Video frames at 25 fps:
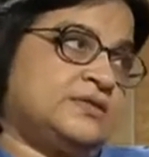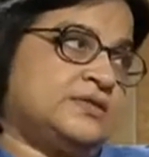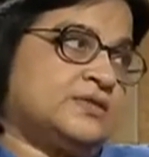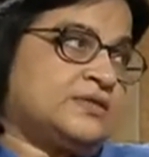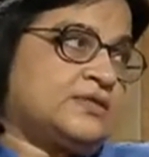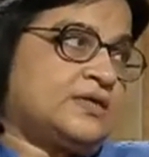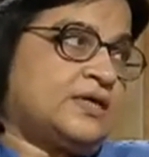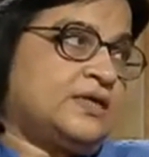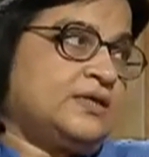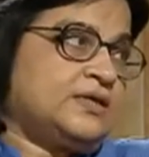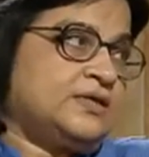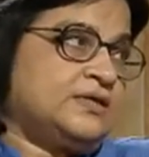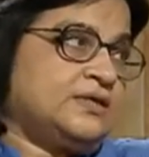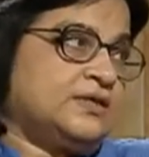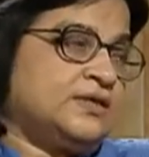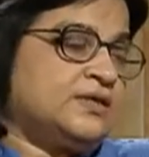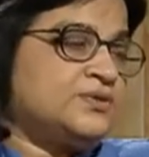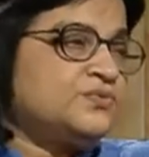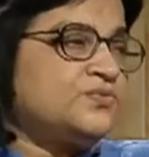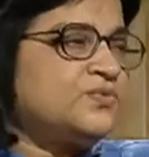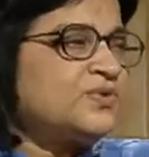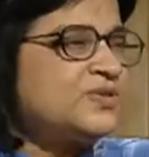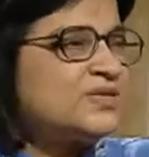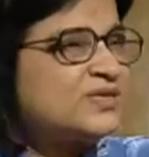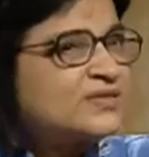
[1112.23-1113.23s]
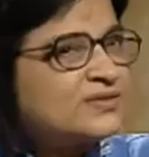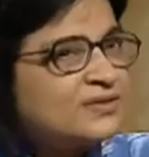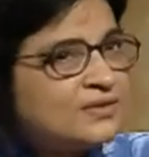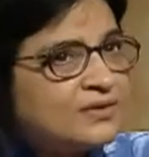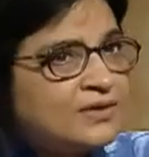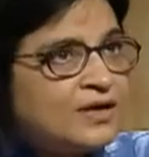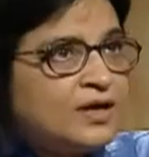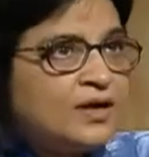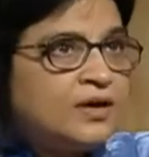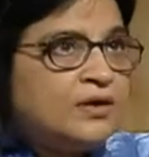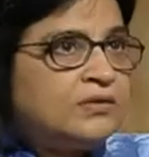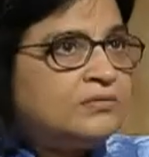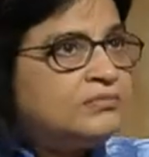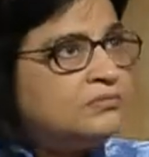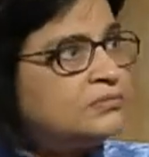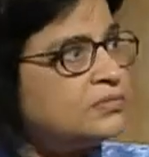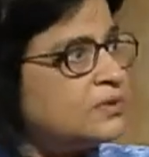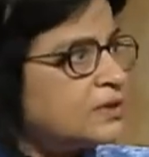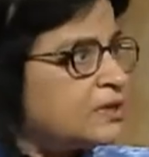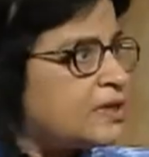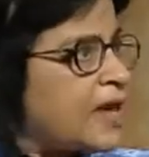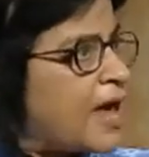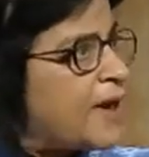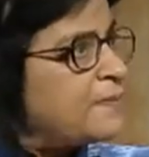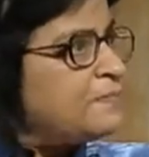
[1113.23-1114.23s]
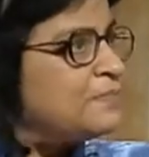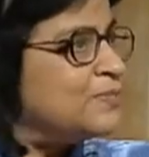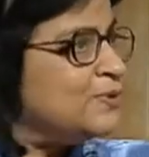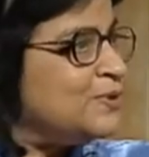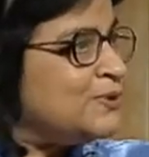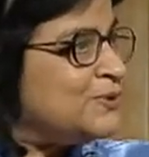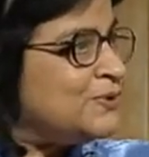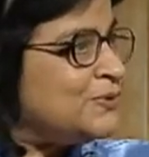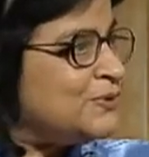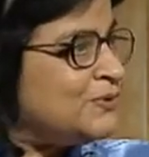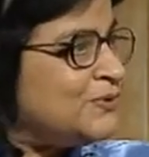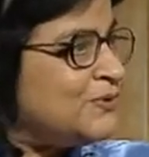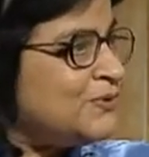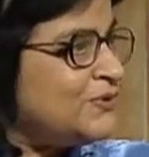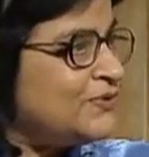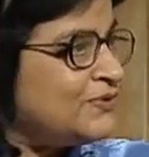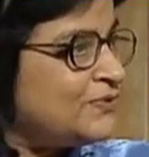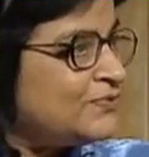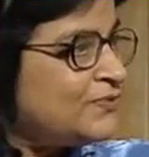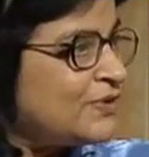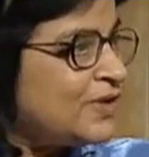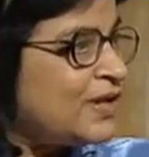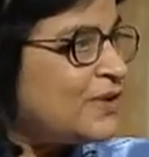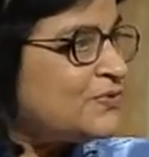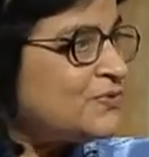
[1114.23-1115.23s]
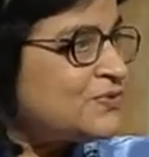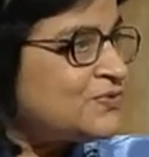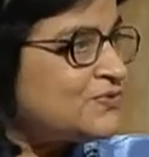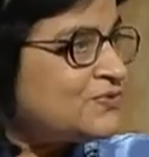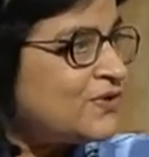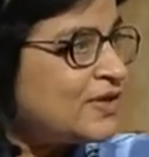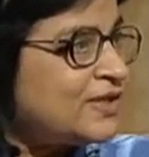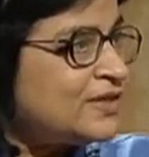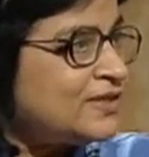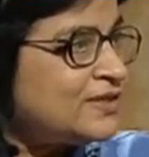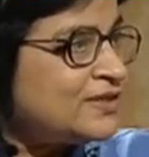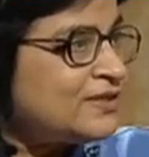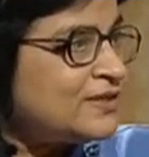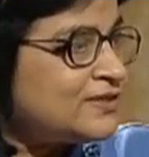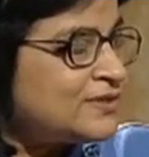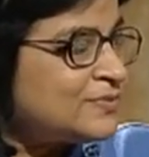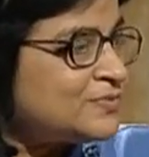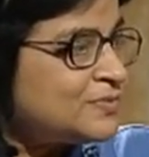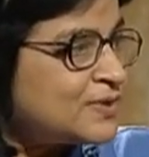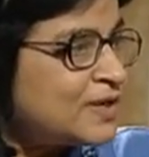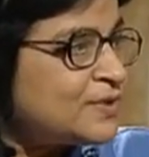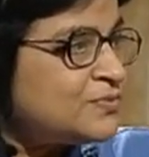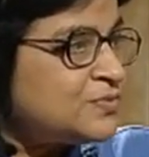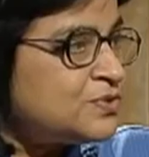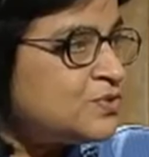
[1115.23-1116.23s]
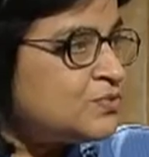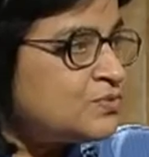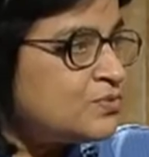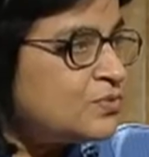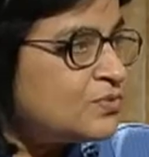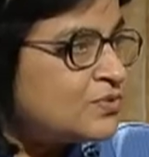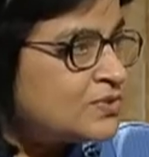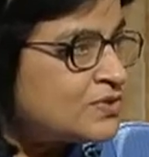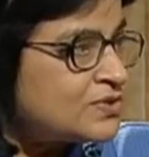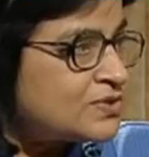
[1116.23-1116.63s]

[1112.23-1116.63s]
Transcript: It happened, you know, when I was writing. Sometimes you don't